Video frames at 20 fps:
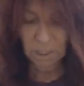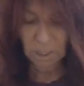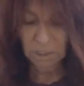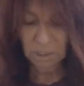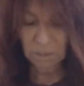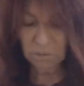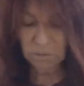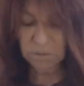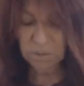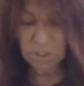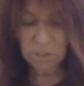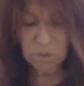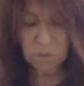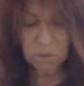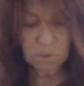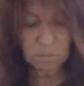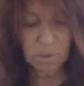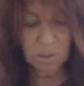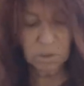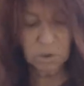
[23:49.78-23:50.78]
I don't see
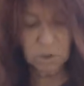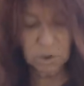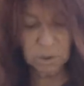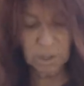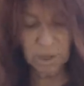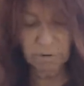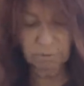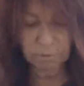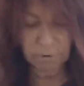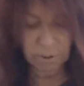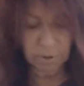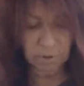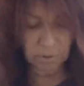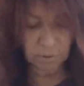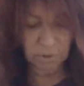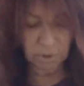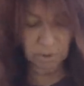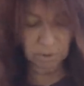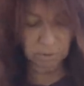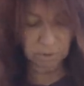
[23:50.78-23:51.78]
too much love
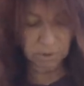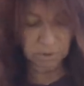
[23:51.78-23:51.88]
here though.